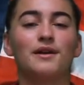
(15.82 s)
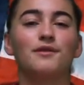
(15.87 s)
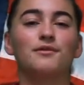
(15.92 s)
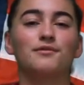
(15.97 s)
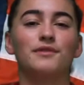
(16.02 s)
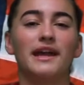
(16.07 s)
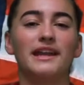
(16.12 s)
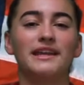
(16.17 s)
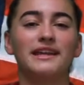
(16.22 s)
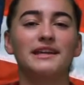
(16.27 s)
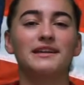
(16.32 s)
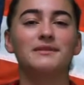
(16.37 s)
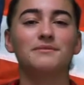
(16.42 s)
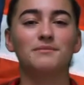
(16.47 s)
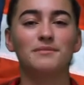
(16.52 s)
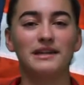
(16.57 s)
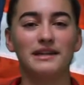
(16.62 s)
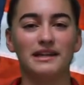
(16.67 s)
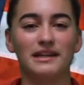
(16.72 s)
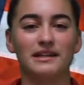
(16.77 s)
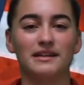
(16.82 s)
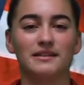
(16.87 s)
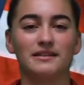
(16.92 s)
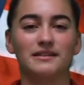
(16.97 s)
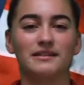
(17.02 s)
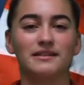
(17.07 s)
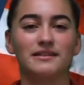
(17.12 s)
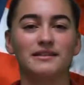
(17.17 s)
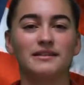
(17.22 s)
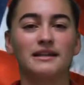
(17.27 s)
Ready, begin.
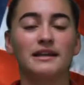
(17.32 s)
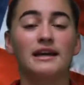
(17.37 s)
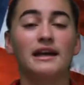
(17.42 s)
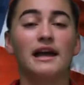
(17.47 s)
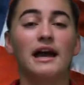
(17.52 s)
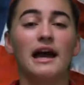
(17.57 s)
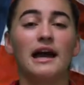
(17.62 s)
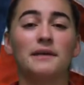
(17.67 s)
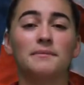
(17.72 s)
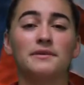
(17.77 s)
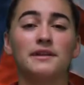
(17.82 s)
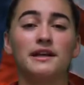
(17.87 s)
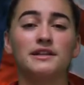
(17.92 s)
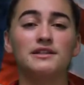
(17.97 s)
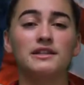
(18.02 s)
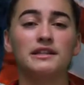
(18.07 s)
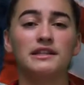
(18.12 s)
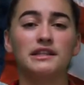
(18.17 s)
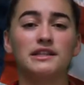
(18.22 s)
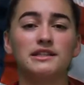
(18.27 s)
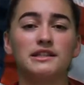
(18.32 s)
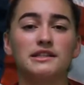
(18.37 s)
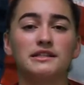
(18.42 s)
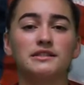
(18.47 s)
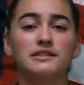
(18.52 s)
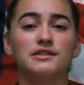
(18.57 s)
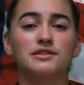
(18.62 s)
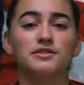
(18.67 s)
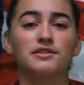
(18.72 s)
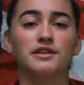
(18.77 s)
I pledge
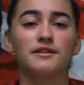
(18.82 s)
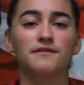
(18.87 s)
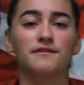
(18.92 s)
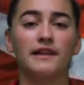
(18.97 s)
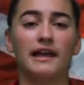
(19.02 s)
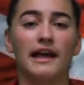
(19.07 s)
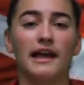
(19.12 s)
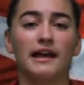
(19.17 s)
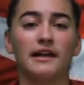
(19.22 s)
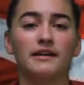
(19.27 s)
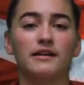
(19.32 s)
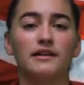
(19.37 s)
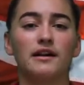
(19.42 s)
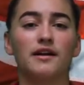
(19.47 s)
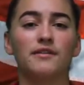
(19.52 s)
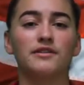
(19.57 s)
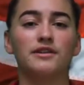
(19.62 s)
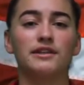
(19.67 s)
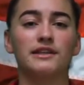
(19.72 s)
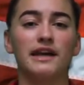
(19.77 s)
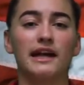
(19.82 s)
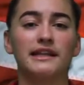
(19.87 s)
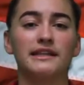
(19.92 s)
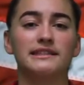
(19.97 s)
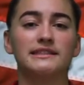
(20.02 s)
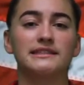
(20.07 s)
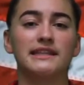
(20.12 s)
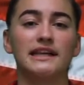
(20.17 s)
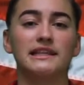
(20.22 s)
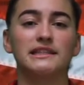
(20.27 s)
allegiance to the flag of the
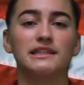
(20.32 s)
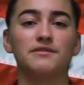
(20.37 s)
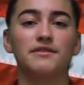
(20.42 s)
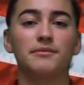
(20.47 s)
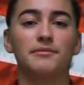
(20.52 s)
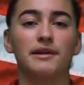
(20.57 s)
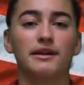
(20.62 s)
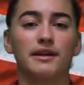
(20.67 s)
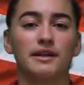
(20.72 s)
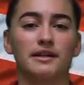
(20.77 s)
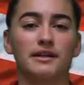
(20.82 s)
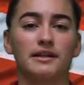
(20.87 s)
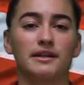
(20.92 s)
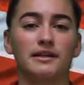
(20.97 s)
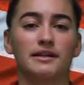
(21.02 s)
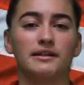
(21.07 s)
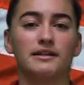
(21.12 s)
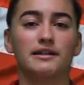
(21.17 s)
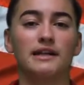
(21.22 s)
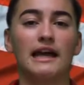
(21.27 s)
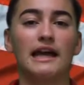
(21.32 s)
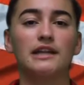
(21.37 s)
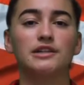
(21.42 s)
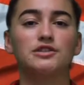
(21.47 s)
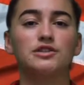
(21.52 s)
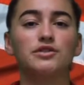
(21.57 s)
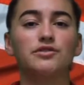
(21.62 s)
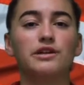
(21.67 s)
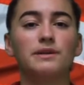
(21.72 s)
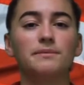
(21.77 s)
United States of America and
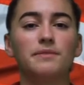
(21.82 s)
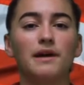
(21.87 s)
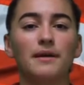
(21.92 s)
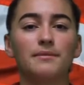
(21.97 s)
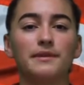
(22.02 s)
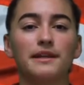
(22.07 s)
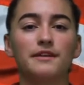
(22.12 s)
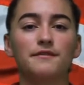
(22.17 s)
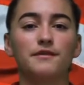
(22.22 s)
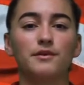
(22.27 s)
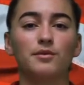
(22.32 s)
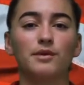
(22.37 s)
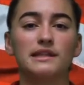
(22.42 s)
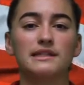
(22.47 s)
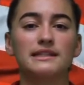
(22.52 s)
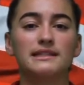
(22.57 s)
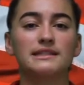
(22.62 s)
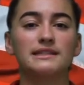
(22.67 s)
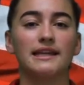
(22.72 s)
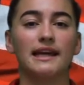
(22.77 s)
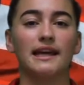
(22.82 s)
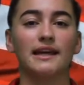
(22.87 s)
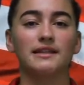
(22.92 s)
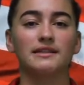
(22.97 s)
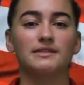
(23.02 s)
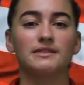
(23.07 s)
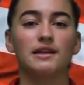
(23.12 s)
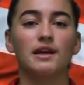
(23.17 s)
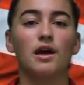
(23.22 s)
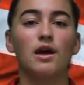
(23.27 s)
to the republic for which it
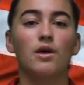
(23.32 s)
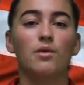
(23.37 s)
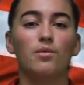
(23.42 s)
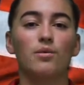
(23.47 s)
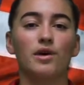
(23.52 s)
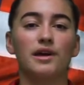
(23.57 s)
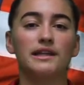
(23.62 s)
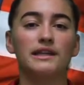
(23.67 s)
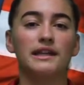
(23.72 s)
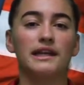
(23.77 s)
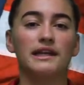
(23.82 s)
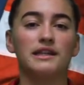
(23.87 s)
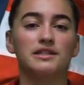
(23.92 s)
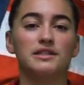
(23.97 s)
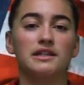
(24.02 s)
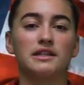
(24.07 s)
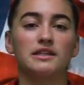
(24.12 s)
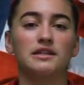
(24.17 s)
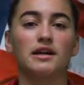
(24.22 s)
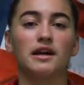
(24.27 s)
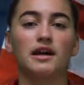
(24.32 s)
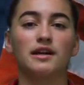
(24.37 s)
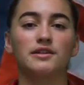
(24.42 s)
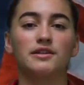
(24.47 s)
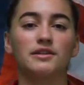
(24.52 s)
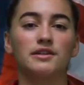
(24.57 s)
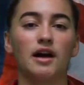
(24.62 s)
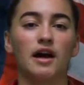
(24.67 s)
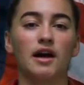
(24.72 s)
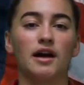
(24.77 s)
stands, one nation,
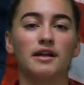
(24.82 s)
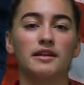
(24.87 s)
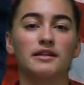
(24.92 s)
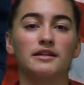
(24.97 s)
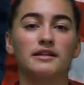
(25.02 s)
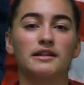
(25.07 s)
under God,